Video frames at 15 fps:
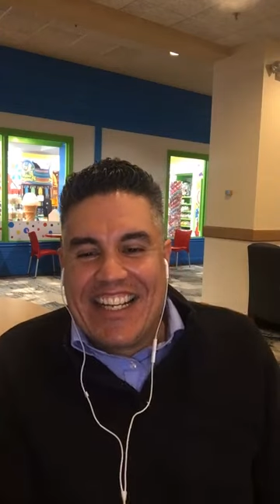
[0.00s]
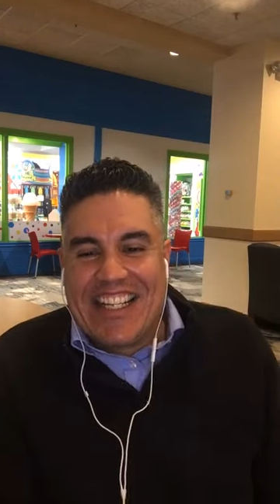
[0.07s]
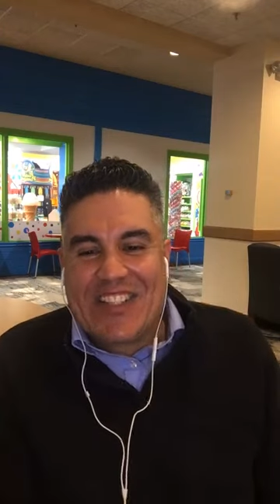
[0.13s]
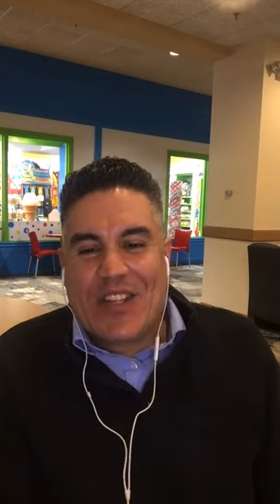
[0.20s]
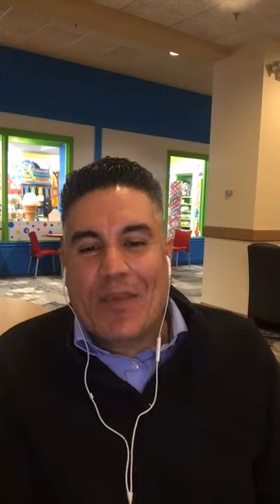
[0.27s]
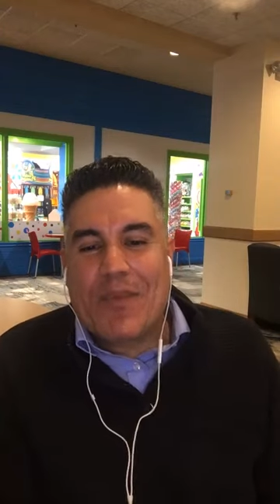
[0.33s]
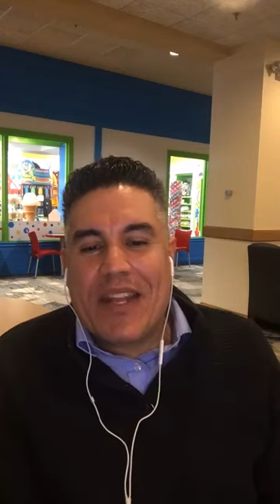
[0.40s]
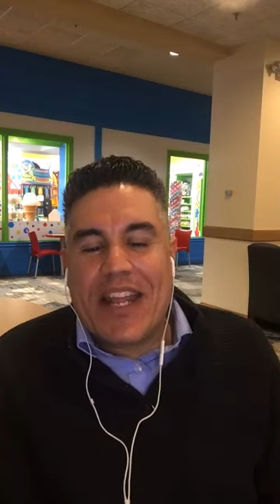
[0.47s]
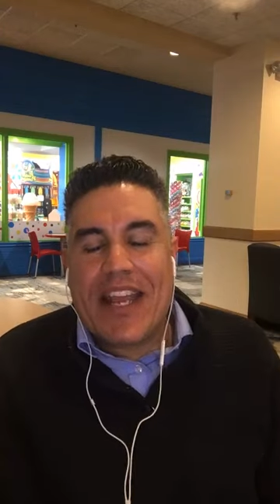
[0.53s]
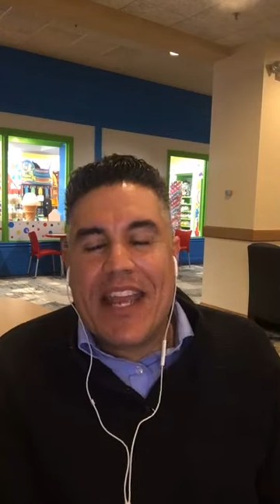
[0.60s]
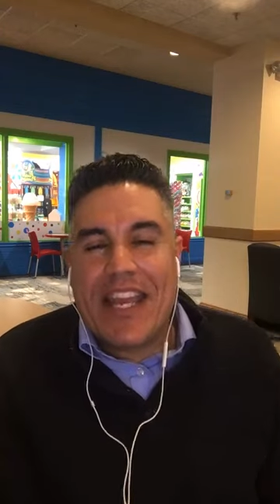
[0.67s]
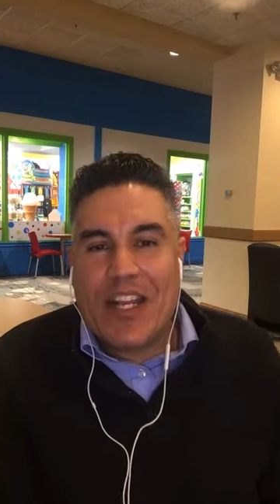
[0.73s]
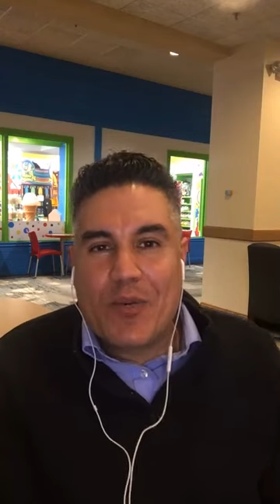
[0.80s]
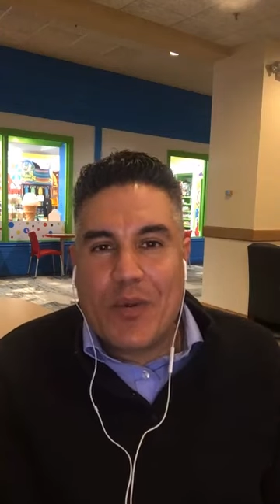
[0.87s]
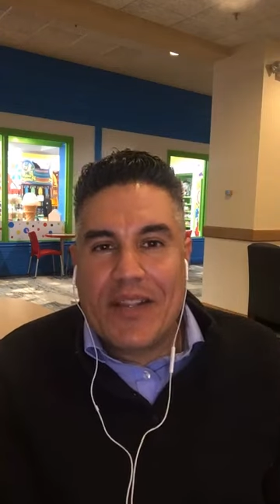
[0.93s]
So I'm going to
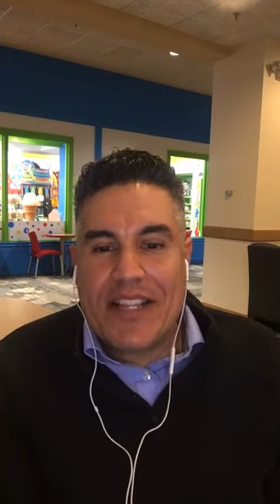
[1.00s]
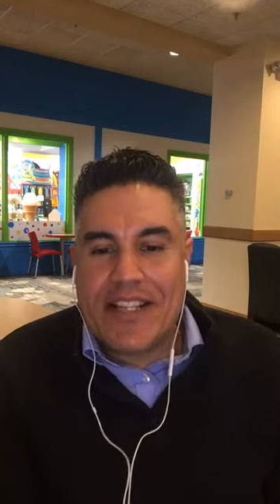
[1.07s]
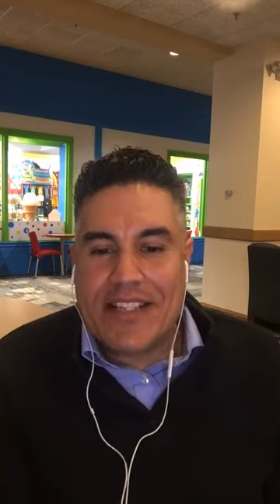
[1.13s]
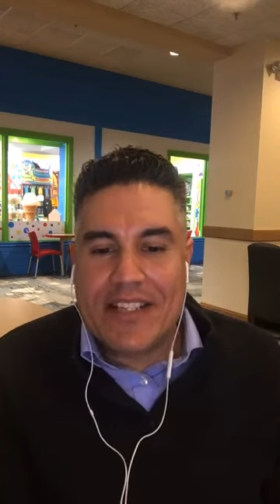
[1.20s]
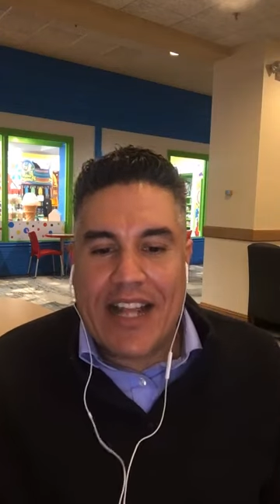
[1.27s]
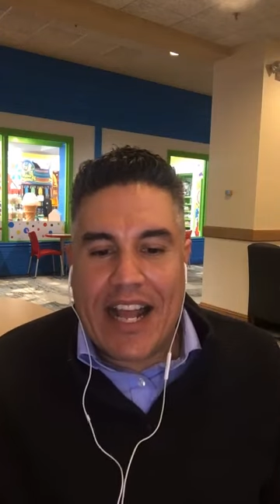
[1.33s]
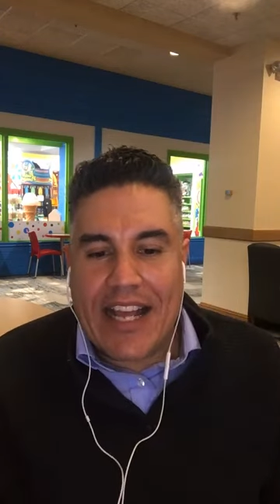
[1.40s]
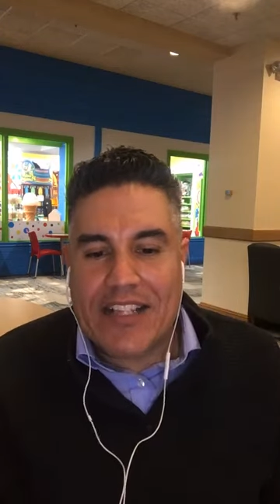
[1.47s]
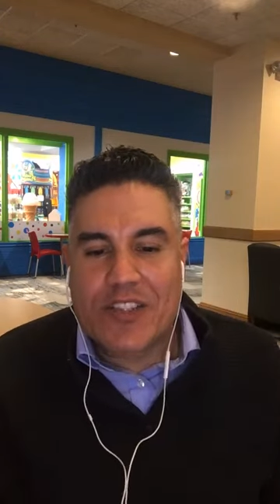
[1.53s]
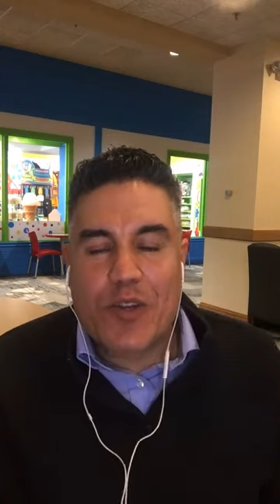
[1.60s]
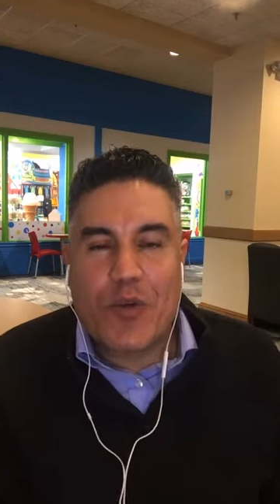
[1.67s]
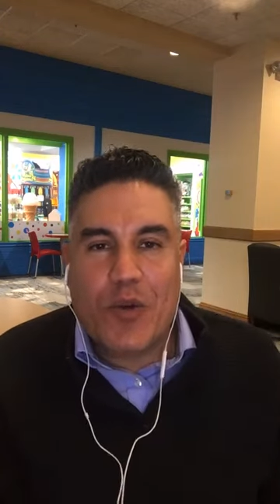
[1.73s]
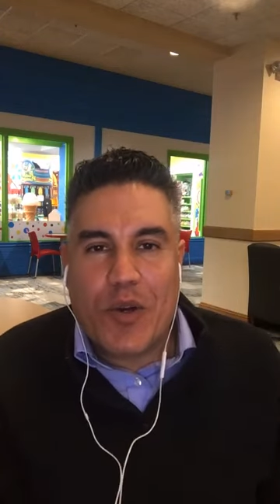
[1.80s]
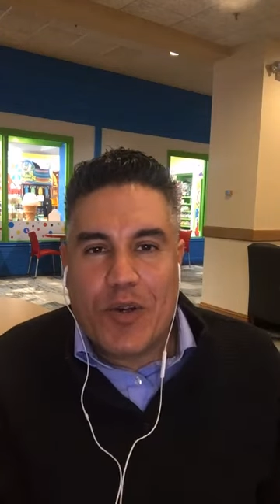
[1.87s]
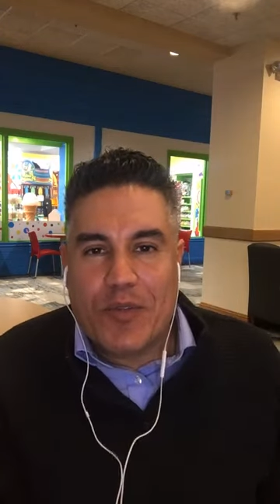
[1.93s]
end with this last
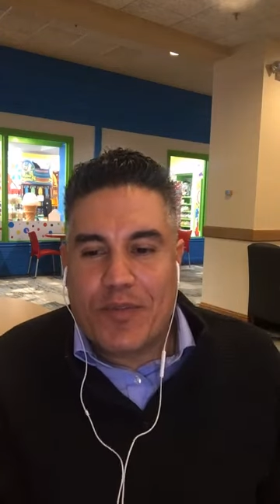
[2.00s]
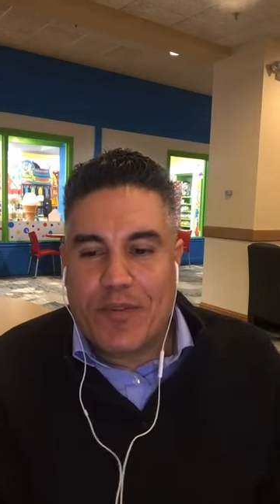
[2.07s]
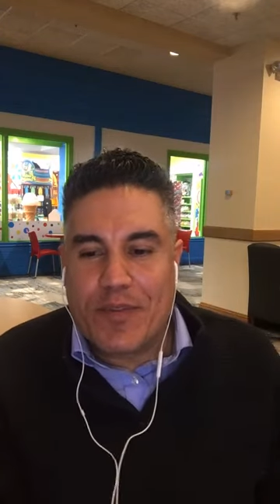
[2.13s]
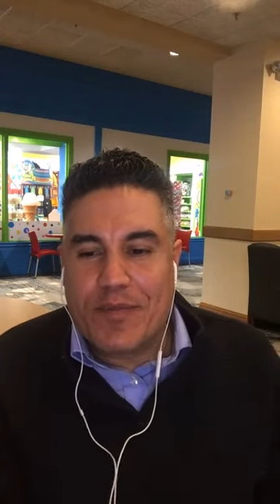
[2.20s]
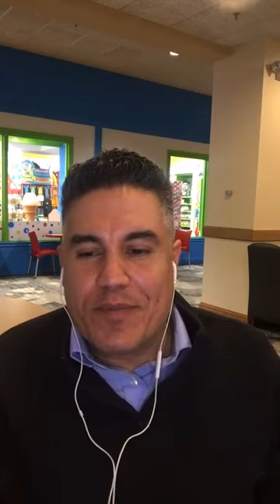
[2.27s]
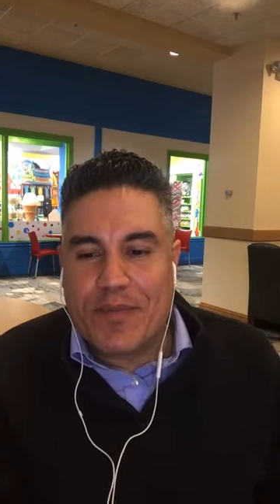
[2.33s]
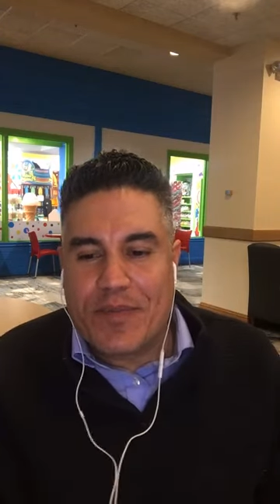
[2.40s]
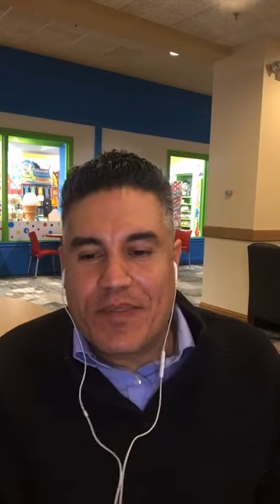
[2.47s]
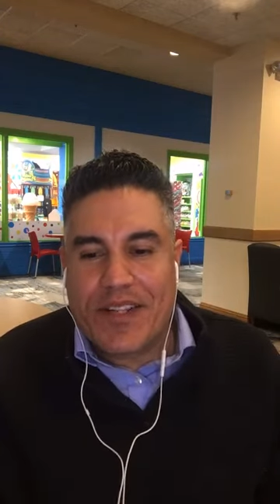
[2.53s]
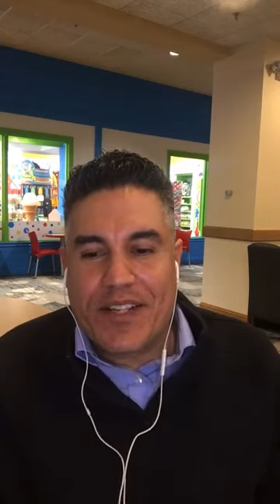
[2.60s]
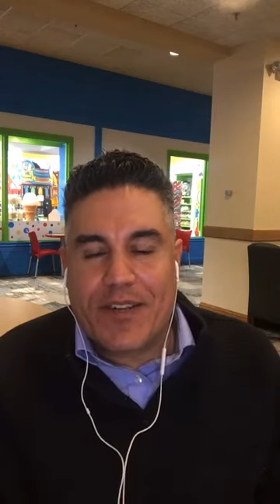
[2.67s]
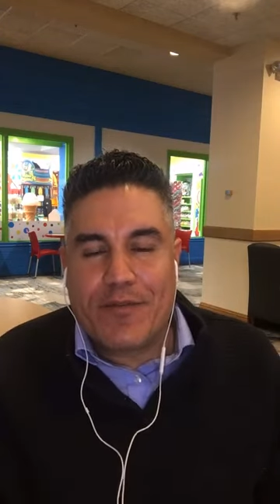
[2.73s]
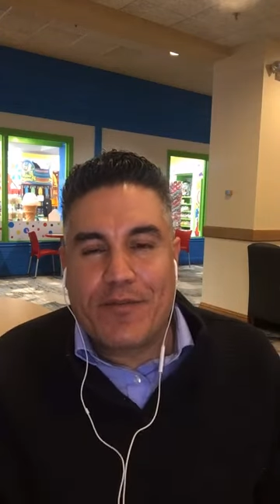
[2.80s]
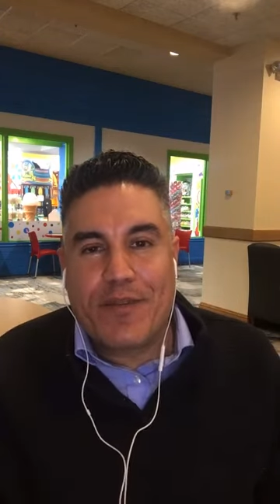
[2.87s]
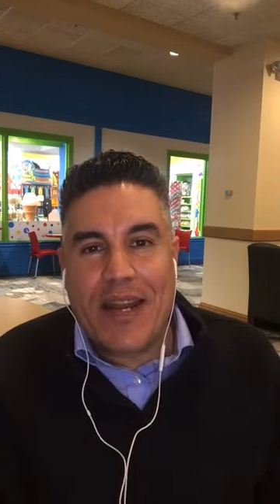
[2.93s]
quote from
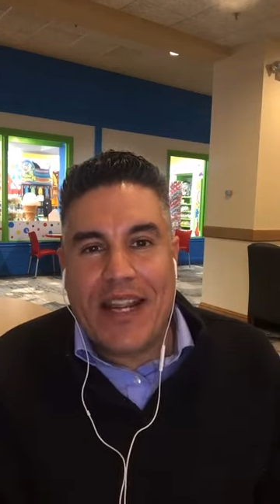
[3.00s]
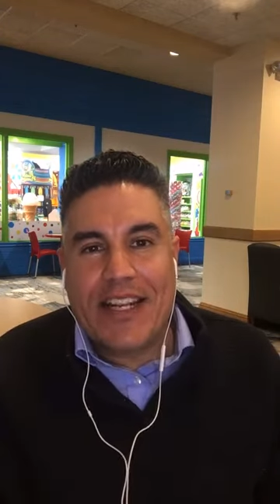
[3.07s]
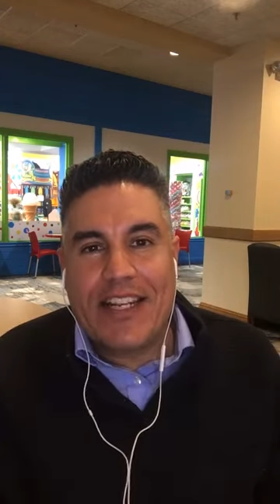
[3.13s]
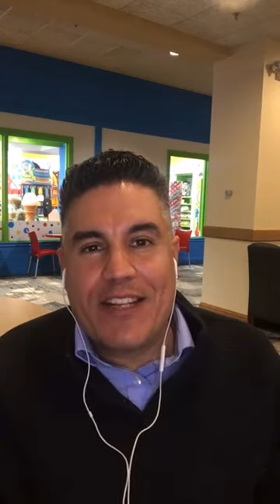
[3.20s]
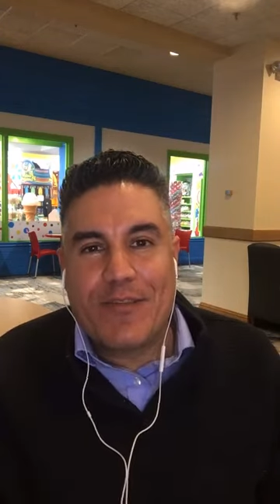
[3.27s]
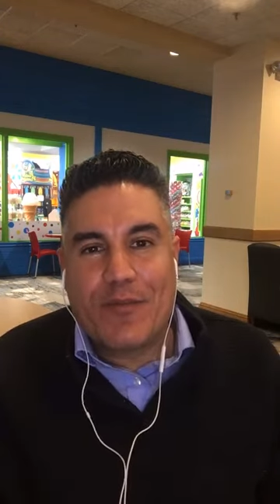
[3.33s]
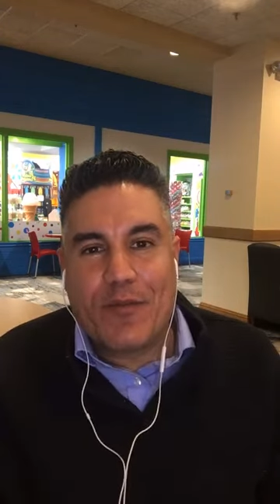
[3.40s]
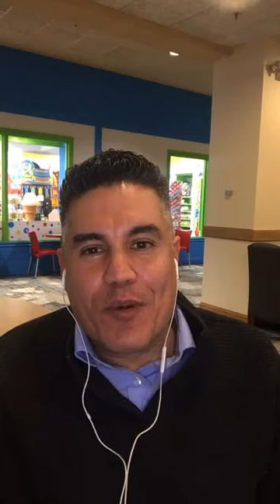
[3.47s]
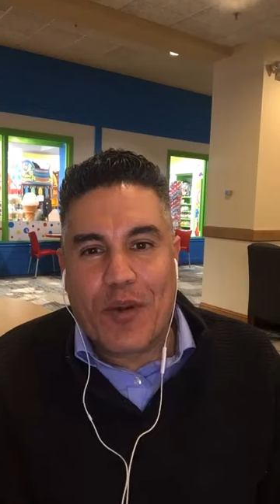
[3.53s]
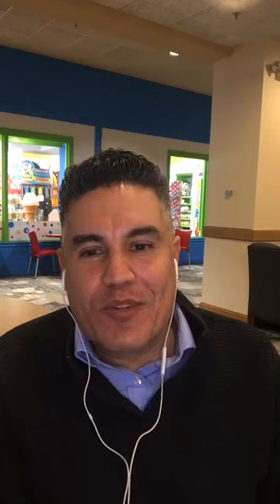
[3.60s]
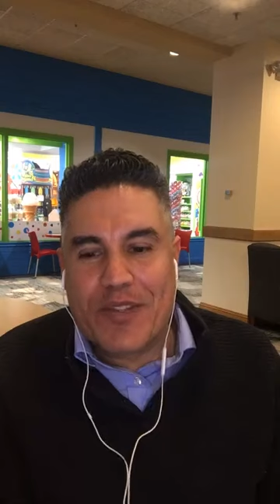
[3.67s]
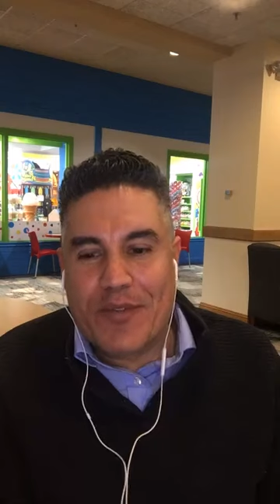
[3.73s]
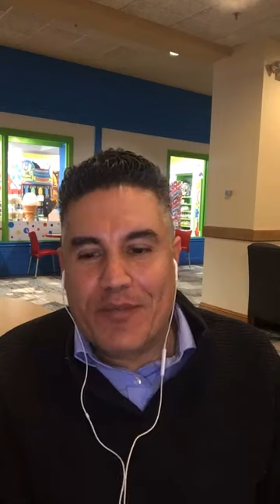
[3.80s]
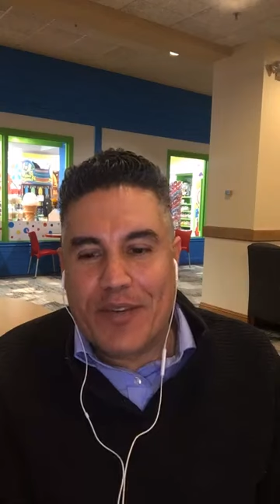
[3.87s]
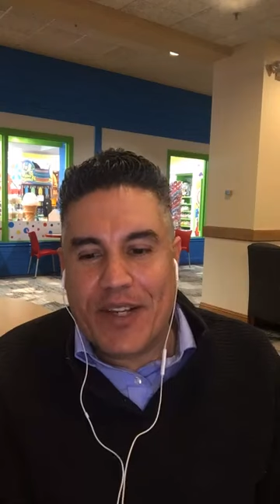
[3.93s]
Franklin
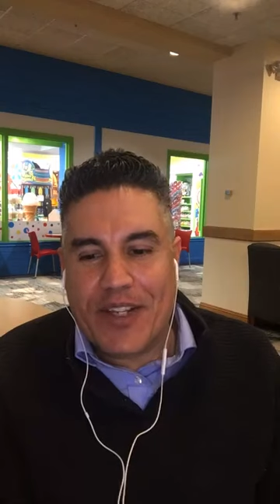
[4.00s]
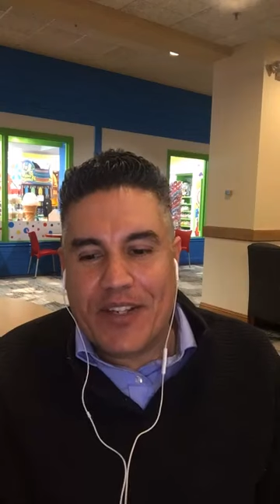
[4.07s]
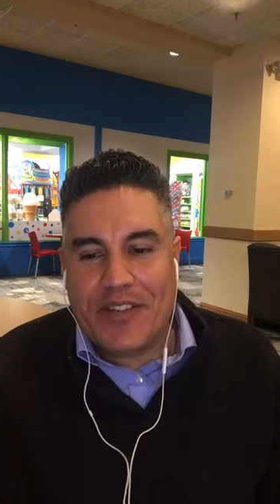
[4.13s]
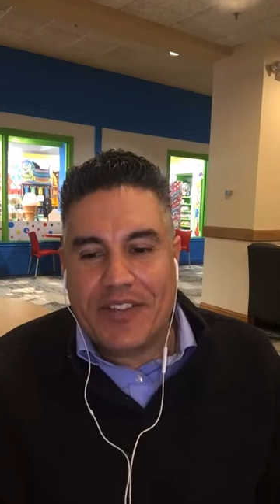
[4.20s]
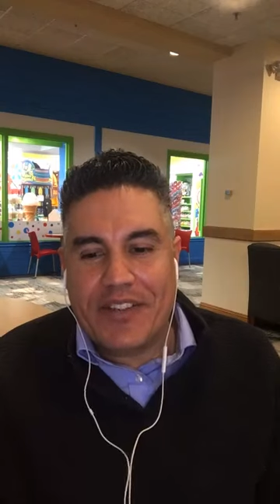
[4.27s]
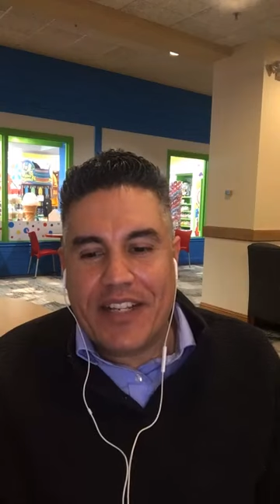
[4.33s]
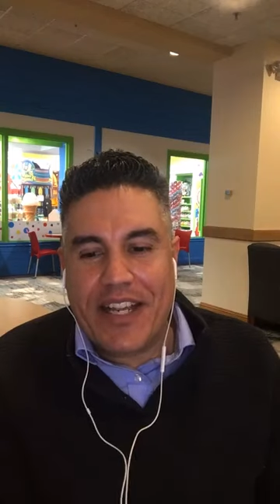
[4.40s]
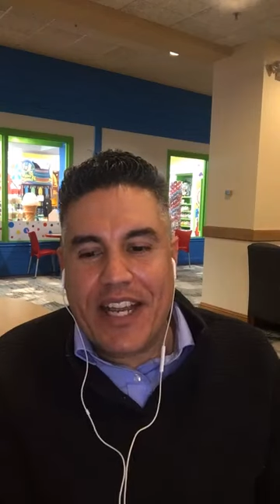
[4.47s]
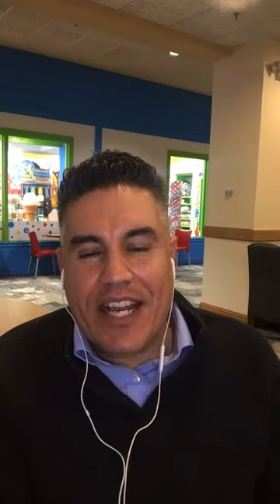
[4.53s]
Roosevelt,